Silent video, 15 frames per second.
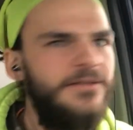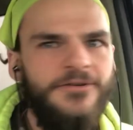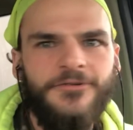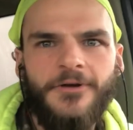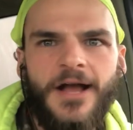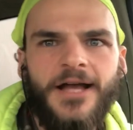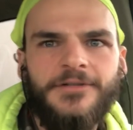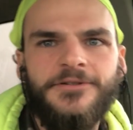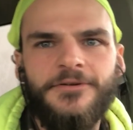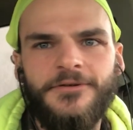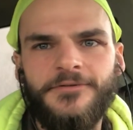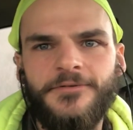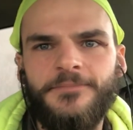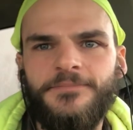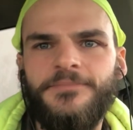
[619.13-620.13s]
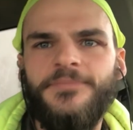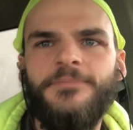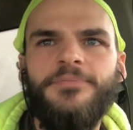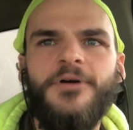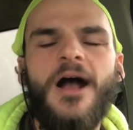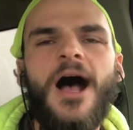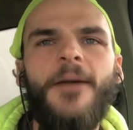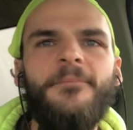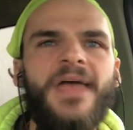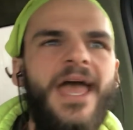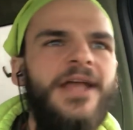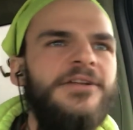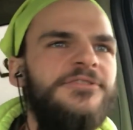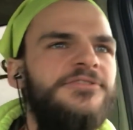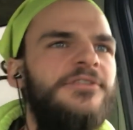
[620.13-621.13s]
The director or the prop
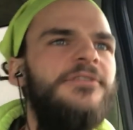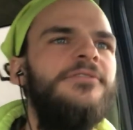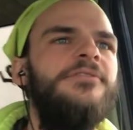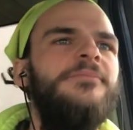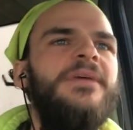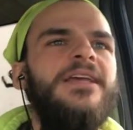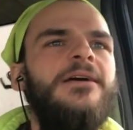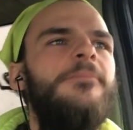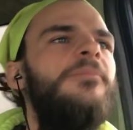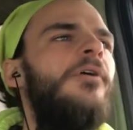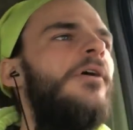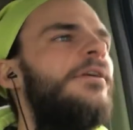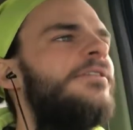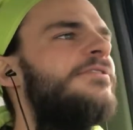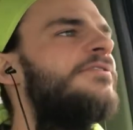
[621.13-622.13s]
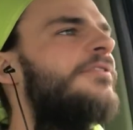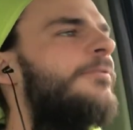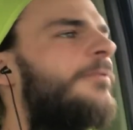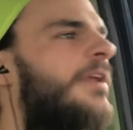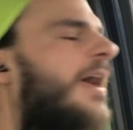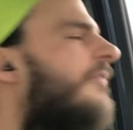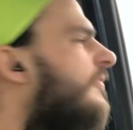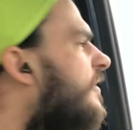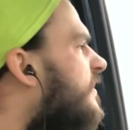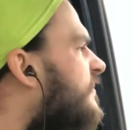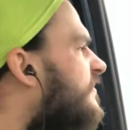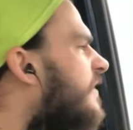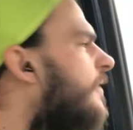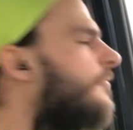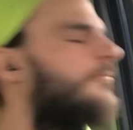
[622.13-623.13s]
manager or the makeup artist or whatever. And
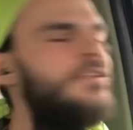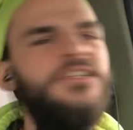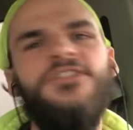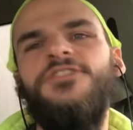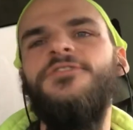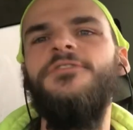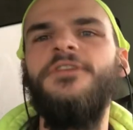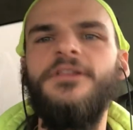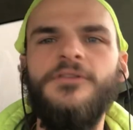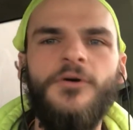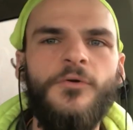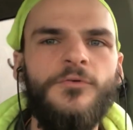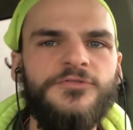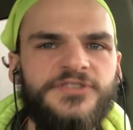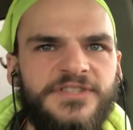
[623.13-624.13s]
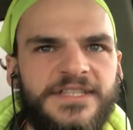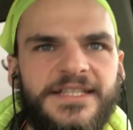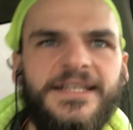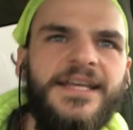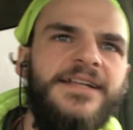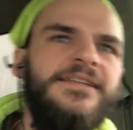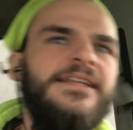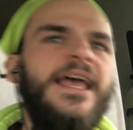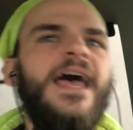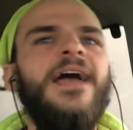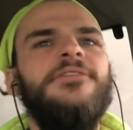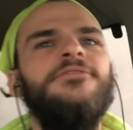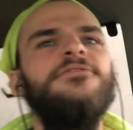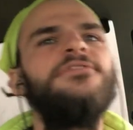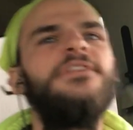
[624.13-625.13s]
instead of reshooting the whole scene, getting the
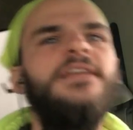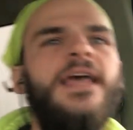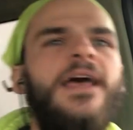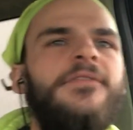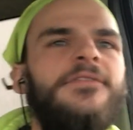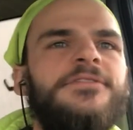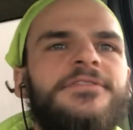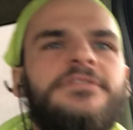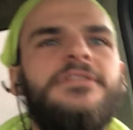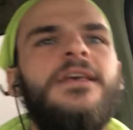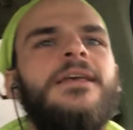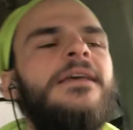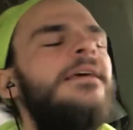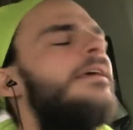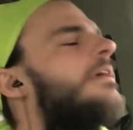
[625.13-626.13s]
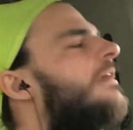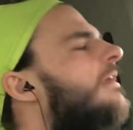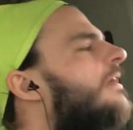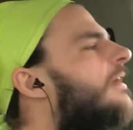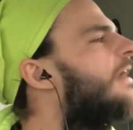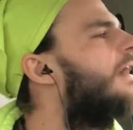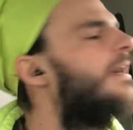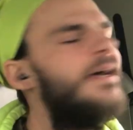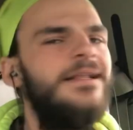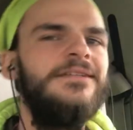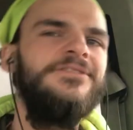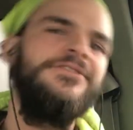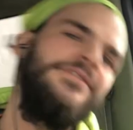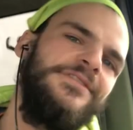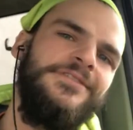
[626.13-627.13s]
actors again, they're just like,
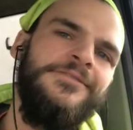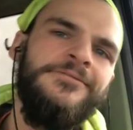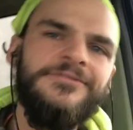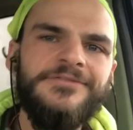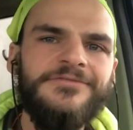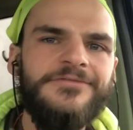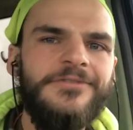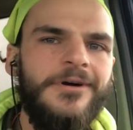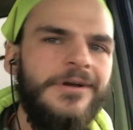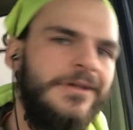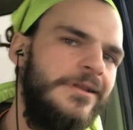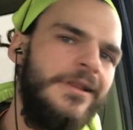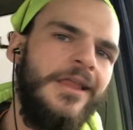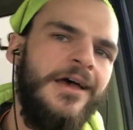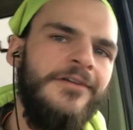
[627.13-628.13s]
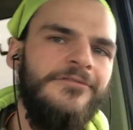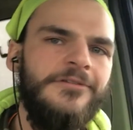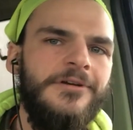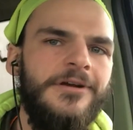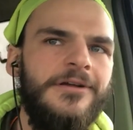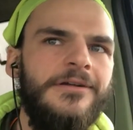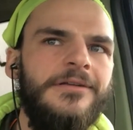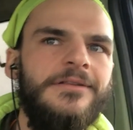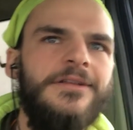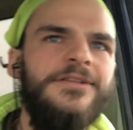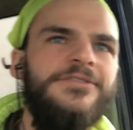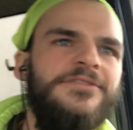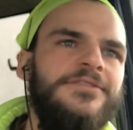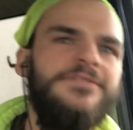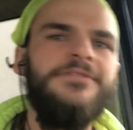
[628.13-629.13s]
let's just use the fucking lever.
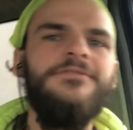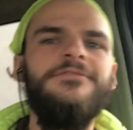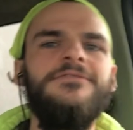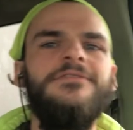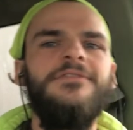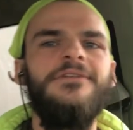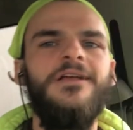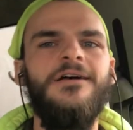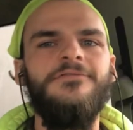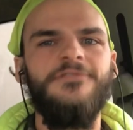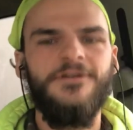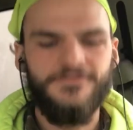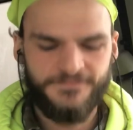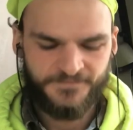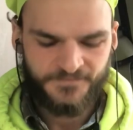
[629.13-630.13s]
Let's just use the lever.